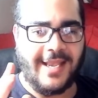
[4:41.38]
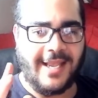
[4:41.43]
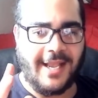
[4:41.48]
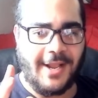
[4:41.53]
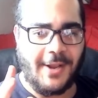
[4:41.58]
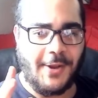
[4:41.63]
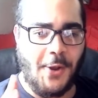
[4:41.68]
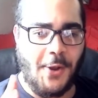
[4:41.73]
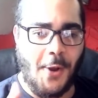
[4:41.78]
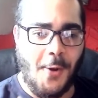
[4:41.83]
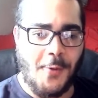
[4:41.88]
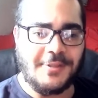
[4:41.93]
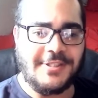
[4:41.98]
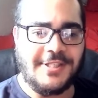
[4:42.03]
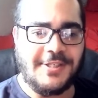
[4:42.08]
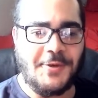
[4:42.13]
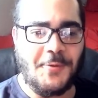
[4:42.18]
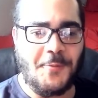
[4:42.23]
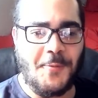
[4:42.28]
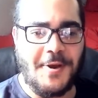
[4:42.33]
goes
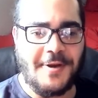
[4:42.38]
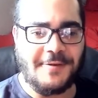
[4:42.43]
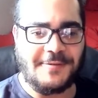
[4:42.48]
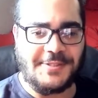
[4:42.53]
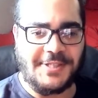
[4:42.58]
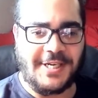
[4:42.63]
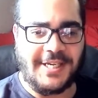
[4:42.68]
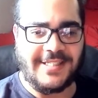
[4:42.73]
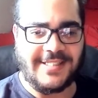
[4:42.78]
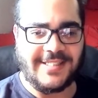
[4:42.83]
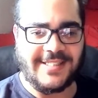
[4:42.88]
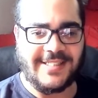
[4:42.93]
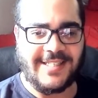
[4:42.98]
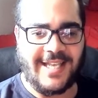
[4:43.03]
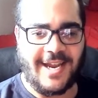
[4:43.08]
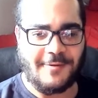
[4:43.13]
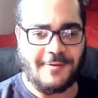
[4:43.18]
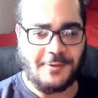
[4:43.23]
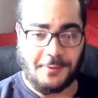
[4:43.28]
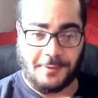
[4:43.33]
into one of Shanks'
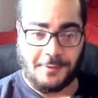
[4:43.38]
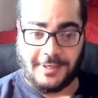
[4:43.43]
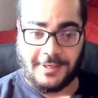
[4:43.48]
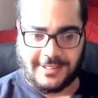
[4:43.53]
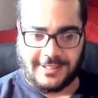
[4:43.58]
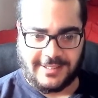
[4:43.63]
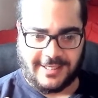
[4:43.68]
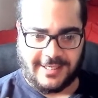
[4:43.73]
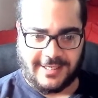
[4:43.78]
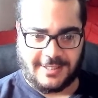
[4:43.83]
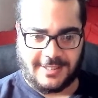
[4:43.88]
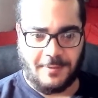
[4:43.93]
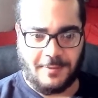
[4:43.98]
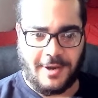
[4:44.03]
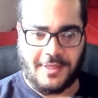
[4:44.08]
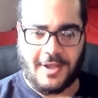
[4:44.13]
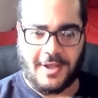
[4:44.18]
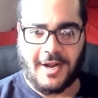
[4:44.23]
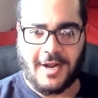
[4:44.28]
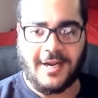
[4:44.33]
territory. It's one
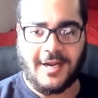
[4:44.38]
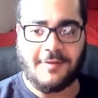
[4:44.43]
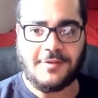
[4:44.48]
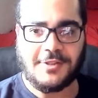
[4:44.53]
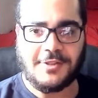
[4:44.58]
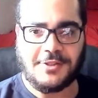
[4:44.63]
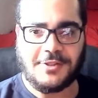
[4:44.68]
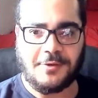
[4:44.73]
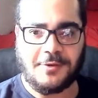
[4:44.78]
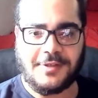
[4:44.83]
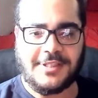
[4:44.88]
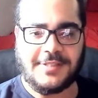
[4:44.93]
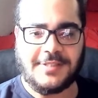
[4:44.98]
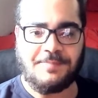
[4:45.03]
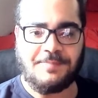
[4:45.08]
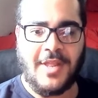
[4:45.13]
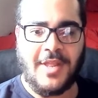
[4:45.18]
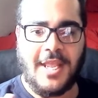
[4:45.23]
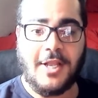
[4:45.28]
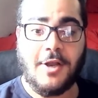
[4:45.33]
of the cover stories.
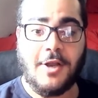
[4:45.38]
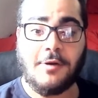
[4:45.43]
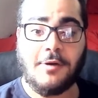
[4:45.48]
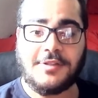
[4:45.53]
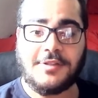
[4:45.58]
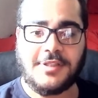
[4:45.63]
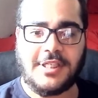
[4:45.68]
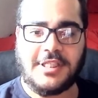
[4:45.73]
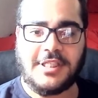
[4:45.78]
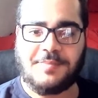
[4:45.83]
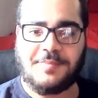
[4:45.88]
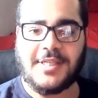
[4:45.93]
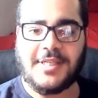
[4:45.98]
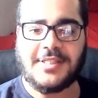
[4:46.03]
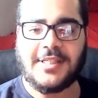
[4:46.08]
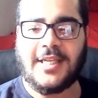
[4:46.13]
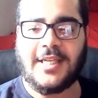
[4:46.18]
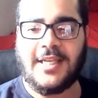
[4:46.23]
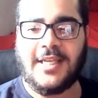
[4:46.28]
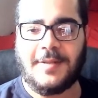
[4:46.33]
He goes
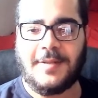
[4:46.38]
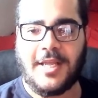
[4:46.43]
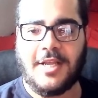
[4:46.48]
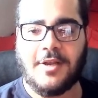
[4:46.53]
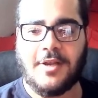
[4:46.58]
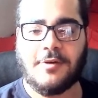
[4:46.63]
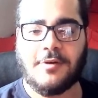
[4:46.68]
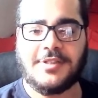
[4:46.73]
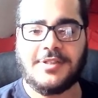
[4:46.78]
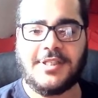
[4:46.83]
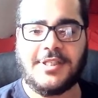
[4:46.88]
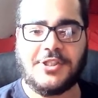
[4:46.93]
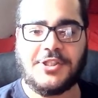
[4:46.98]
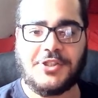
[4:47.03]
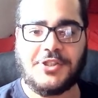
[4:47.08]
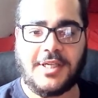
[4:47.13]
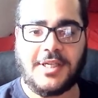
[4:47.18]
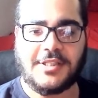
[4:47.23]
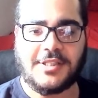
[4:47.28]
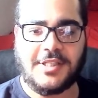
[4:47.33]
into
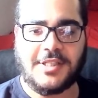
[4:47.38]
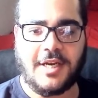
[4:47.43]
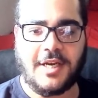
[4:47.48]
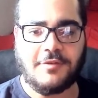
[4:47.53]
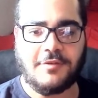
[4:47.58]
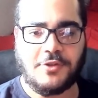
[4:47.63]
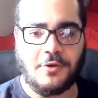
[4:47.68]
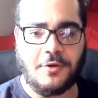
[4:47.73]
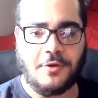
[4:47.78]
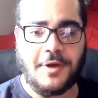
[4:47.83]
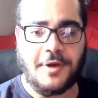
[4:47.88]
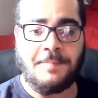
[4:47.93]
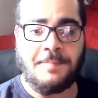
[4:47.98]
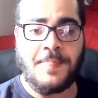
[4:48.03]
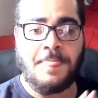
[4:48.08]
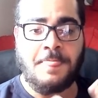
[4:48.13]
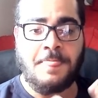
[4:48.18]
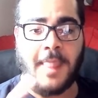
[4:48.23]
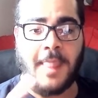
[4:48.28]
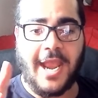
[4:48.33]
Shanks' territory,
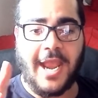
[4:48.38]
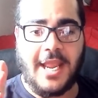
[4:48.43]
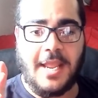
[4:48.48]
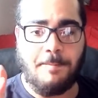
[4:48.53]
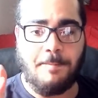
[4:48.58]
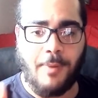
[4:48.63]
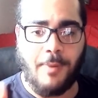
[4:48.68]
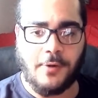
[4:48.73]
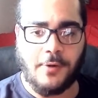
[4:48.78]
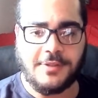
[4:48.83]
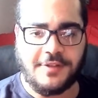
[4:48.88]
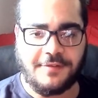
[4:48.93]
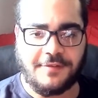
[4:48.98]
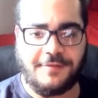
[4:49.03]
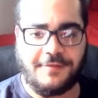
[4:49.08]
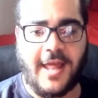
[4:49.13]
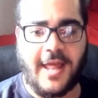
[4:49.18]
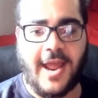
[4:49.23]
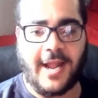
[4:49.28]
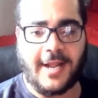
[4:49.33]
and he burns a
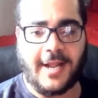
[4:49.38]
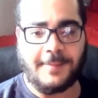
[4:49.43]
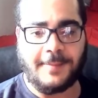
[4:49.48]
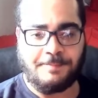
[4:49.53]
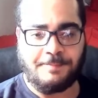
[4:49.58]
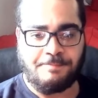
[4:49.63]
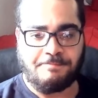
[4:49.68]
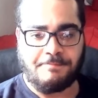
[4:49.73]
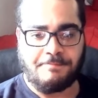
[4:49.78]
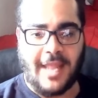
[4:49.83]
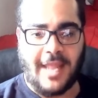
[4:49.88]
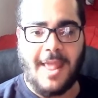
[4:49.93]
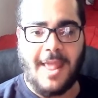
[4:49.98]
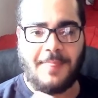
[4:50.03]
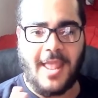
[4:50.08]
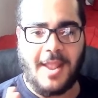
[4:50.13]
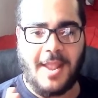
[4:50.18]
flag, and they